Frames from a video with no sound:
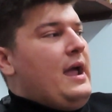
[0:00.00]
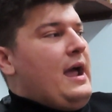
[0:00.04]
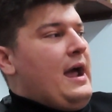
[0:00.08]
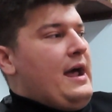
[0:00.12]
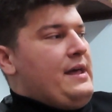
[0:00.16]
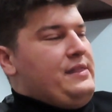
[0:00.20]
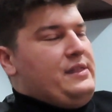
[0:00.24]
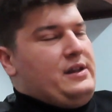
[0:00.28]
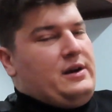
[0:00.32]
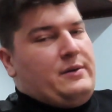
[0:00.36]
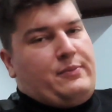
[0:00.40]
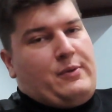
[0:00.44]

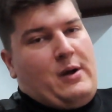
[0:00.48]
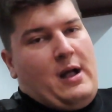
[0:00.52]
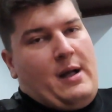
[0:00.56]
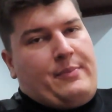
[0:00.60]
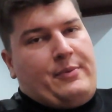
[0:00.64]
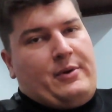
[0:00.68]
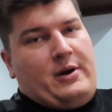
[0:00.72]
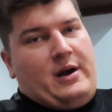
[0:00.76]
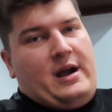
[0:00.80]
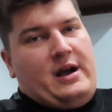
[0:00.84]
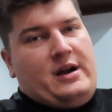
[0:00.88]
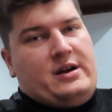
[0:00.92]
And then a
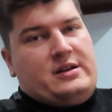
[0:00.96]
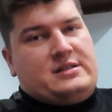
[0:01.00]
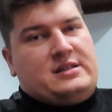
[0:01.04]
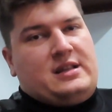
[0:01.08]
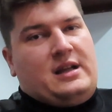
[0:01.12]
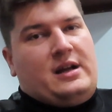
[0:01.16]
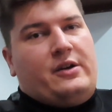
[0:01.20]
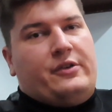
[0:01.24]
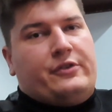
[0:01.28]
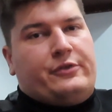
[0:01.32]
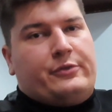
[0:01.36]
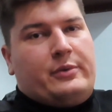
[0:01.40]
proper
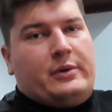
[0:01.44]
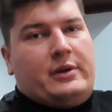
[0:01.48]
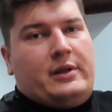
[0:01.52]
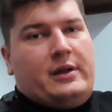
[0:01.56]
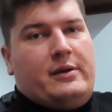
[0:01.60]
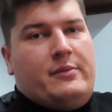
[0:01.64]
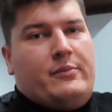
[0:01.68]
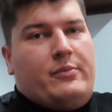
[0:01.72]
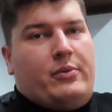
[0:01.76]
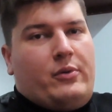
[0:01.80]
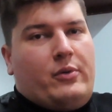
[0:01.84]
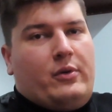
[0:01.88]
hairstyle is
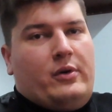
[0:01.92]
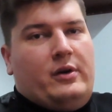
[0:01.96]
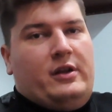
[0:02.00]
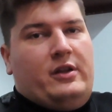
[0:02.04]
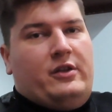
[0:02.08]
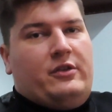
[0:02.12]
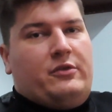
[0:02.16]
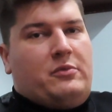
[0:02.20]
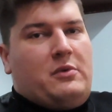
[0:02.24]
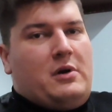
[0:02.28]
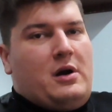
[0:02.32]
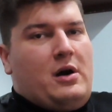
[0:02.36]
really
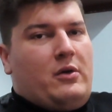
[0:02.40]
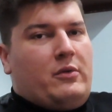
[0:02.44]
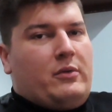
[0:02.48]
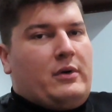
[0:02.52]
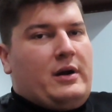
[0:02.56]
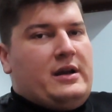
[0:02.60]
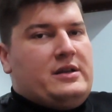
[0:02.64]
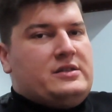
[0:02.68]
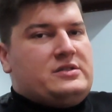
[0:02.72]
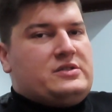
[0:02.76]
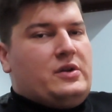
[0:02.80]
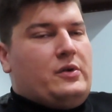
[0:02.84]
important as well,
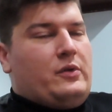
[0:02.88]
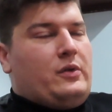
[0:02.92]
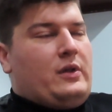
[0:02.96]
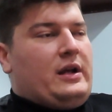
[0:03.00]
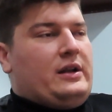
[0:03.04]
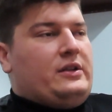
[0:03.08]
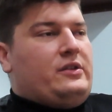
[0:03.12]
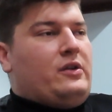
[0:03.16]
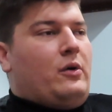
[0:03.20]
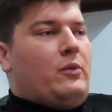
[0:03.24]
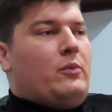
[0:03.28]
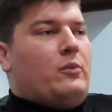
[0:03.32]
right? So
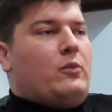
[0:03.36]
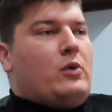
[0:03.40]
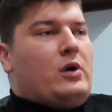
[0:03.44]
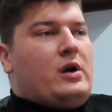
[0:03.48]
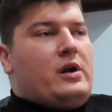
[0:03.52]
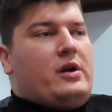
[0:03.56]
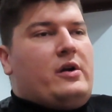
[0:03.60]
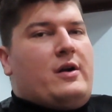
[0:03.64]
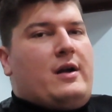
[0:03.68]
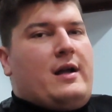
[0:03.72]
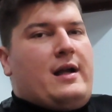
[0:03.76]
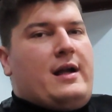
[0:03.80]
like, don't
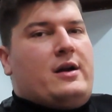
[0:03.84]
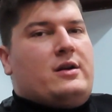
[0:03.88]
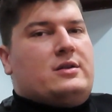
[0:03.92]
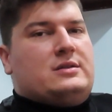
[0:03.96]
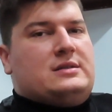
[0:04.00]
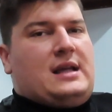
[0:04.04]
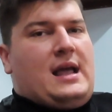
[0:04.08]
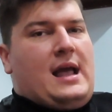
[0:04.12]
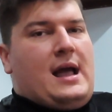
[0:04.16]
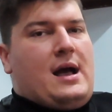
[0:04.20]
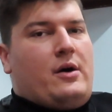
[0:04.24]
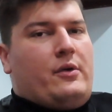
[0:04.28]
wear your hair
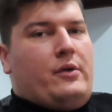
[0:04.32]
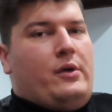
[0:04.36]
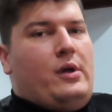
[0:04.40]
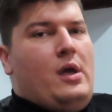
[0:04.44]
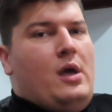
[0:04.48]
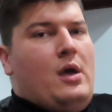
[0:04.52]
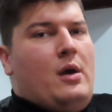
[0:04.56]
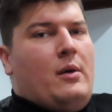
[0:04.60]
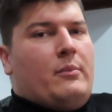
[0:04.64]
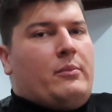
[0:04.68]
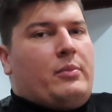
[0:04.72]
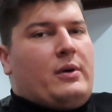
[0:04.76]
down.
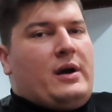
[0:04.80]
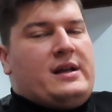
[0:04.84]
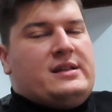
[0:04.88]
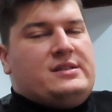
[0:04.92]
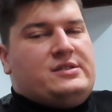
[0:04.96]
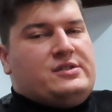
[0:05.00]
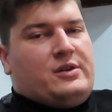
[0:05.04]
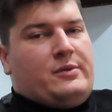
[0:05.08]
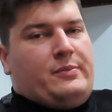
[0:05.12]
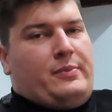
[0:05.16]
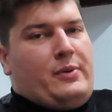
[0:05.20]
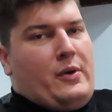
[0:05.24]

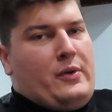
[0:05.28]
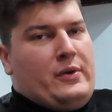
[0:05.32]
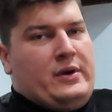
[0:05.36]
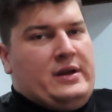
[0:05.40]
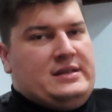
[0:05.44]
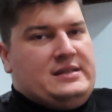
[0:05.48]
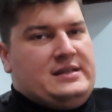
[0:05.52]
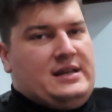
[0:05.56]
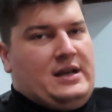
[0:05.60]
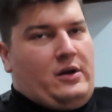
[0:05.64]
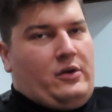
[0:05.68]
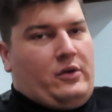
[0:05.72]
Braids or a
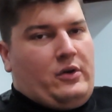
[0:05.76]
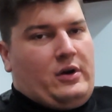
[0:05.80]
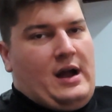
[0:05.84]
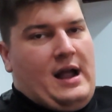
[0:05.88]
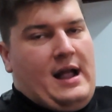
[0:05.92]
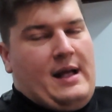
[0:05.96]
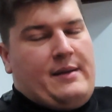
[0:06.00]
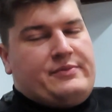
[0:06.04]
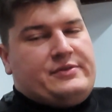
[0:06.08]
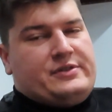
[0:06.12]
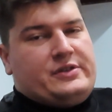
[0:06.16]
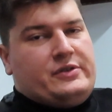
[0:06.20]
ponytail are
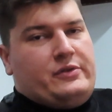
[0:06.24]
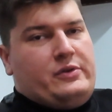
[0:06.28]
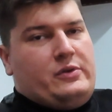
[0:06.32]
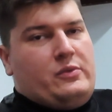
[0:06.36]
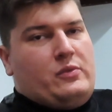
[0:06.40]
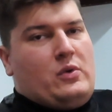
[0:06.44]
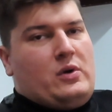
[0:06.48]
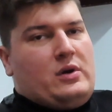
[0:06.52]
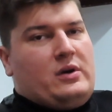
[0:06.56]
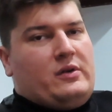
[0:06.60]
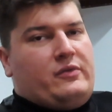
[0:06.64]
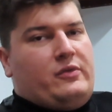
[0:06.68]
absolutely
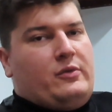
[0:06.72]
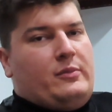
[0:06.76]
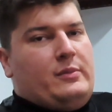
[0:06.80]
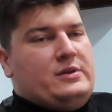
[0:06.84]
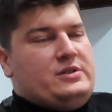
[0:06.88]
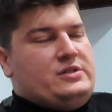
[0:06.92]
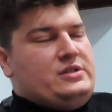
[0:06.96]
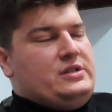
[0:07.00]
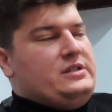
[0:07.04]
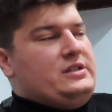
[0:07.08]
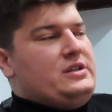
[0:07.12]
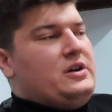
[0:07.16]
wonderful,
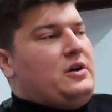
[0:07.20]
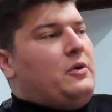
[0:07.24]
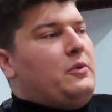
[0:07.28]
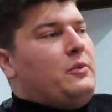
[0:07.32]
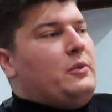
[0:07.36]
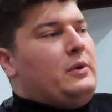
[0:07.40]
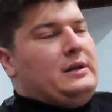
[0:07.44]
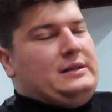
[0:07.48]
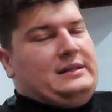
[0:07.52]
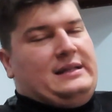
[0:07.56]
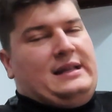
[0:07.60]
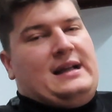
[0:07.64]
but you
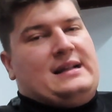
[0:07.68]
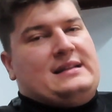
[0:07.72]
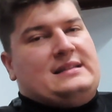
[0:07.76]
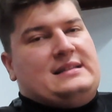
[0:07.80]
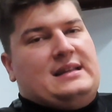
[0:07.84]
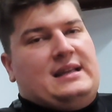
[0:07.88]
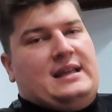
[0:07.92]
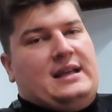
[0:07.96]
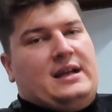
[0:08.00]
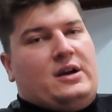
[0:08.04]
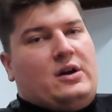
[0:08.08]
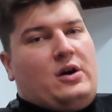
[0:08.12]
don't want that
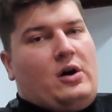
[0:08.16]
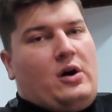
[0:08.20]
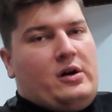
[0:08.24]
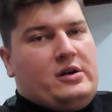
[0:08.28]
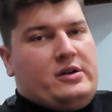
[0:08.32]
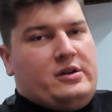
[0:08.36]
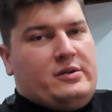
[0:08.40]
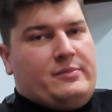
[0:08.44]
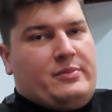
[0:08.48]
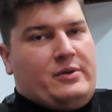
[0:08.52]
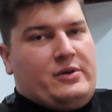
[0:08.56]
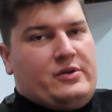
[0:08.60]
to get caught
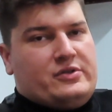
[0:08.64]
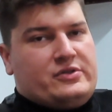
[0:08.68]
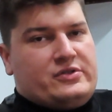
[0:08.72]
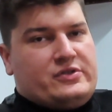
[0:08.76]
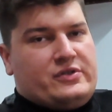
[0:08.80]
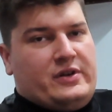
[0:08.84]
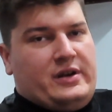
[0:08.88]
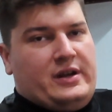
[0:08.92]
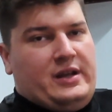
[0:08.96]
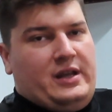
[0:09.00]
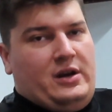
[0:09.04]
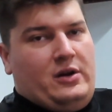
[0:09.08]
in your
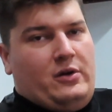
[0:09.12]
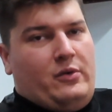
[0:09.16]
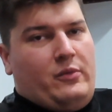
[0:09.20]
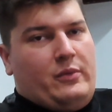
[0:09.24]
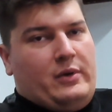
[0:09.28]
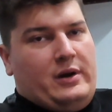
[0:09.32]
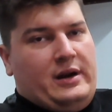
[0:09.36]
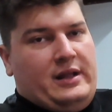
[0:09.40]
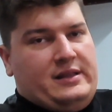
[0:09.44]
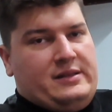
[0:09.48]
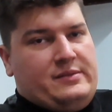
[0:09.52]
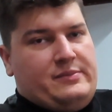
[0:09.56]
bowstring. You don't
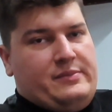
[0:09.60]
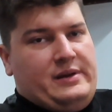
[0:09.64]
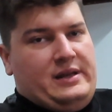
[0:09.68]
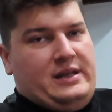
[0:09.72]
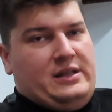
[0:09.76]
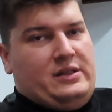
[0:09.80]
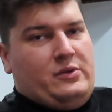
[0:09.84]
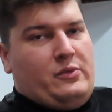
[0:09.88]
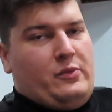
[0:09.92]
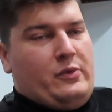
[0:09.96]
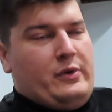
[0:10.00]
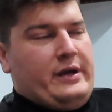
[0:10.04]
want it to be
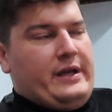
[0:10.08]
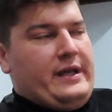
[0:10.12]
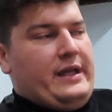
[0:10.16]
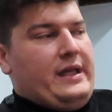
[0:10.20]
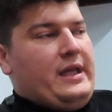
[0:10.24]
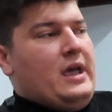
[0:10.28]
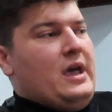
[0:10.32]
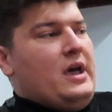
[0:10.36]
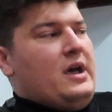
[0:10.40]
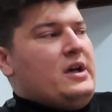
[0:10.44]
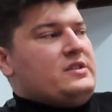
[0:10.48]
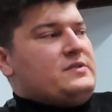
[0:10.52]
in the
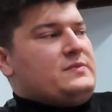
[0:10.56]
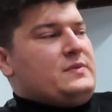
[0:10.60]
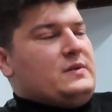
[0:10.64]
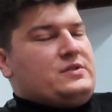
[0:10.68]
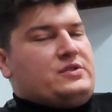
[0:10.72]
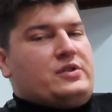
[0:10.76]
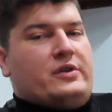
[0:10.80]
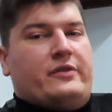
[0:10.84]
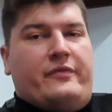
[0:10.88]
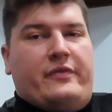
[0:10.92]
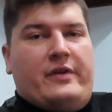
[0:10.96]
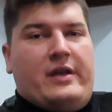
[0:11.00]
way,
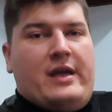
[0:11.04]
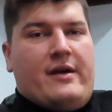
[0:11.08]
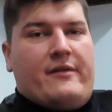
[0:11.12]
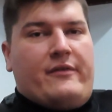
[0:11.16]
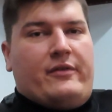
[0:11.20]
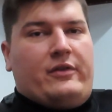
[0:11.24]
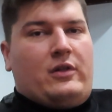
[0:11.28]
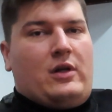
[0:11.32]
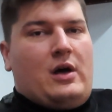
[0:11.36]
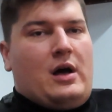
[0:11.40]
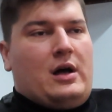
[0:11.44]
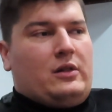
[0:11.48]
especially if you have
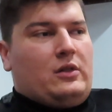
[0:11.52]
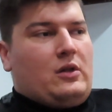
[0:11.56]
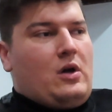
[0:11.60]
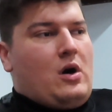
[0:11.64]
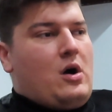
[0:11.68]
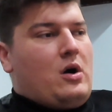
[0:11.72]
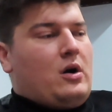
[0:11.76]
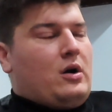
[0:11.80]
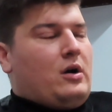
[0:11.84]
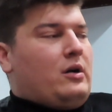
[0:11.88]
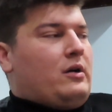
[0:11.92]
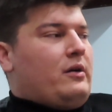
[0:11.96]
a lot
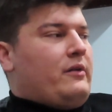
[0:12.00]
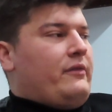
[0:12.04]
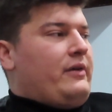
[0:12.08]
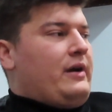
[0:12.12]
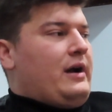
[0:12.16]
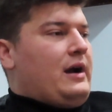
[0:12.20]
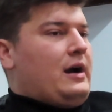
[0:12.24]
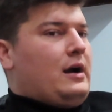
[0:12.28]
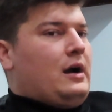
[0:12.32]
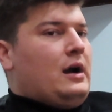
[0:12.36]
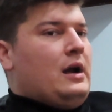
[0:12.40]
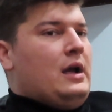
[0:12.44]
longer of
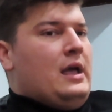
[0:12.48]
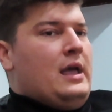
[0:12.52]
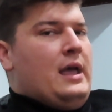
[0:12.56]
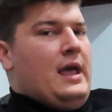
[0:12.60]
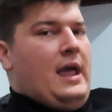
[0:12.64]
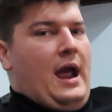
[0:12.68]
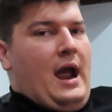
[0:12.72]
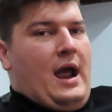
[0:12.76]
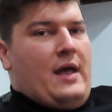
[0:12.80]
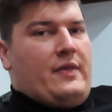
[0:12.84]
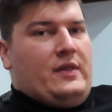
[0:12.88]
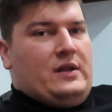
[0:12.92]
hair.
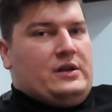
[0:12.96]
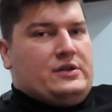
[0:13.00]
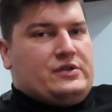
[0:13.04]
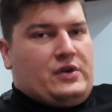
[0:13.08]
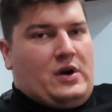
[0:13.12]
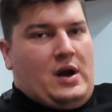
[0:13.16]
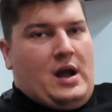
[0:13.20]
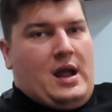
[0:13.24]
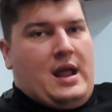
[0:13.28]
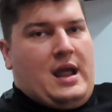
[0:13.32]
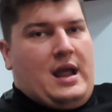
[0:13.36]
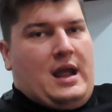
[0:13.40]
And then
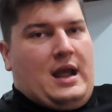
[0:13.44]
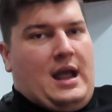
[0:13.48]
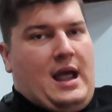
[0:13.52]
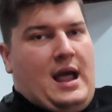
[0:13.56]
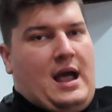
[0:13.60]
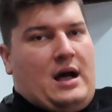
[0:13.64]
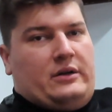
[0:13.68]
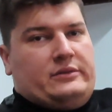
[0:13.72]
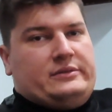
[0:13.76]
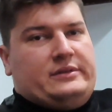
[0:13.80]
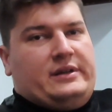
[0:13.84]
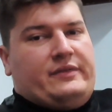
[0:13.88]
trying
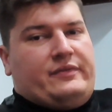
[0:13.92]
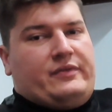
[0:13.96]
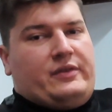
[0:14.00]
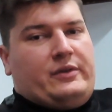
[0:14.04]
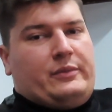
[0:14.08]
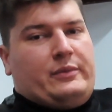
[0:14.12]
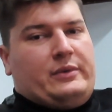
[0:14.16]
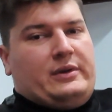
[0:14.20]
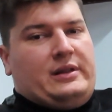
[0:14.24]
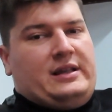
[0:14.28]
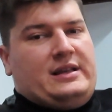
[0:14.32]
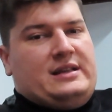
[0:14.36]
out
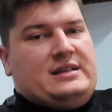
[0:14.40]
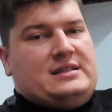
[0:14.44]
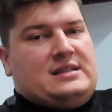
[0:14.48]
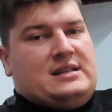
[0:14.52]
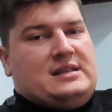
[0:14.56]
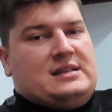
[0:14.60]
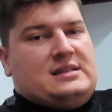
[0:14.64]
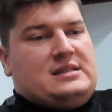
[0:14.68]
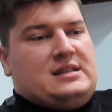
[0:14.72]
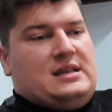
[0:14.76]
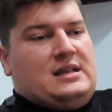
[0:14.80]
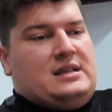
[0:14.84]
different
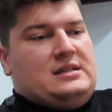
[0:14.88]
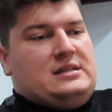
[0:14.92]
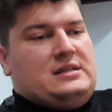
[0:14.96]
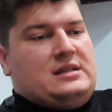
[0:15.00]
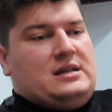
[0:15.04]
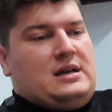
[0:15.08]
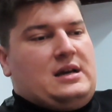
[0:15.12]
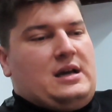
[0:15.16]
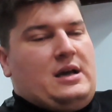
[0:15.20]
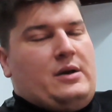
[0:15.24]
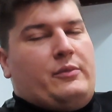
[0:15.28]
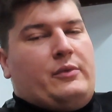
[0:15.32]
releases and
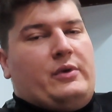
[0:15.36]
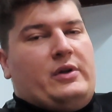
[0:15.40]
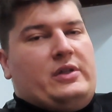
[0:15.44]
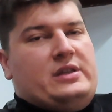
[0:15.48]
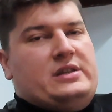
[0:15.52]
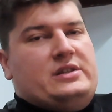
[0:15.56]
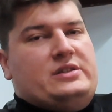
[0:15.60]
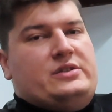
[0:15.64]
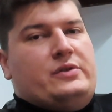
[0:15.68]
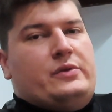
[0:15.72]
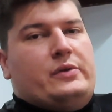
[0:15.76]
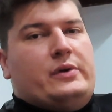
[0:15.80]

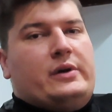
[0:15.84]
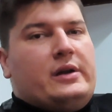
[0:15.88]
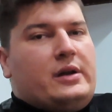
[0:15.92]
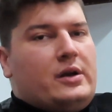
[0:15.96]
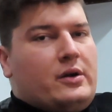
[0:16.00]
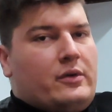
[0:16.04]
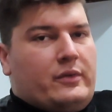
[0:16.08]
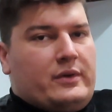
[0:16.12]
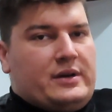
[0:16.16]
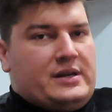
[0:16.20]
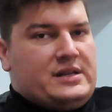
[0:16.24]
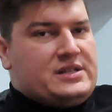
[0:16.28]
really doing
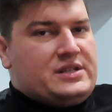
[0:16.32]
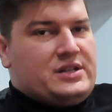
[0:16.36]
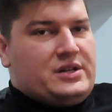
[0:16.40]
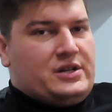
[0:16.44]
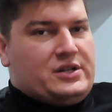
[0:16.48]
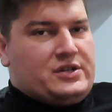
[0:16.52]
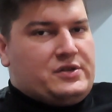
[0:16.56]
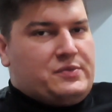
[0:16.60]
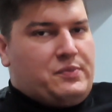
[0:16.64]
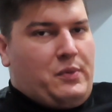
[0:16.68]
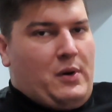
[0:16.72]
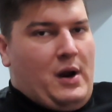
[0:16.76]
your
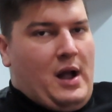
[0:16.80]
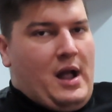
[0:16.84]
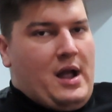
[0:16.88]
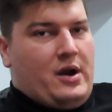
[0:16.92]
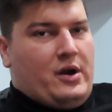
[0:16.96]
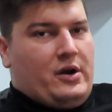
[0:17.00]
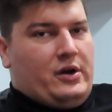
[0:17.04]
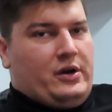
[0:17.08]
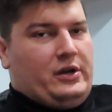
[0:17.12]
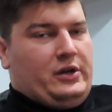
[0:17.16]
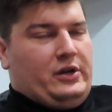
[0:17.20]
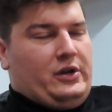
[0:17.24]
research
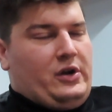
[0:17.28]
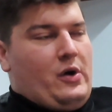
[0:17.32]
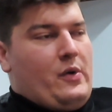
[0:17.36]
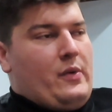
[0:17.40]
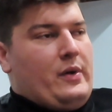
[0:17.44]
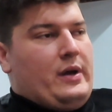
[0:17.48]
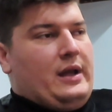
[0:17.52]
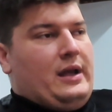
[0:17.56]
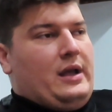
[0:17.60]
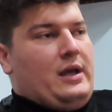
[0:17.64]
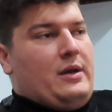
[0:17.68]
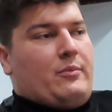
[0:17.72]
prior to
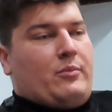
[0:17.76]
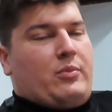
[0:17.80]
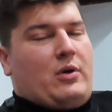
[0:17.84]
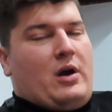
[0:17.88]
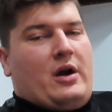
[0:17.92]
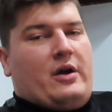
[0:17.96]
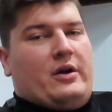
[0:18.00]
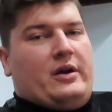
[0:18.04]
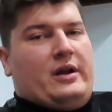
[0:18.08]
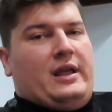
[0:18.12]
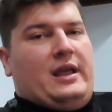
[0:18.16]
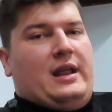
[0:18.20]
going and
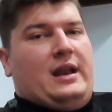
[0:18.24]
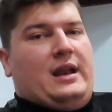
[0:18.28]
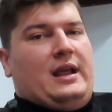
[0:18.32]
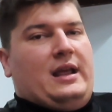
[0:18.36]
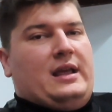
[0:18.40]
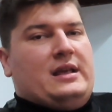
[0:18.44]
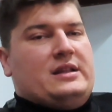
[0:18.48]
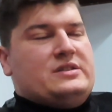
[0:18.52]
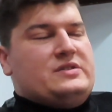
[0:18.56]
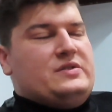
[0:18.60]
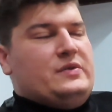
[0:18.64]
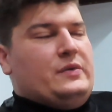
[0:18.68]
prior to
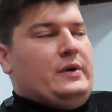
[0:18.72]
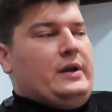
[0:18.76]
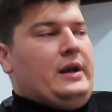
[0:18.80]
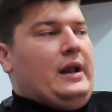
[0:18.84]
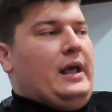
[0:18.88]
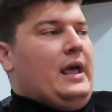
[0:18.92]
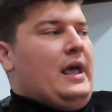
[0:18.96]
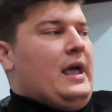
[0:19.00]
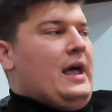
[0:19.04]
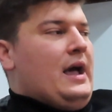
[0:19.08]
getting into it.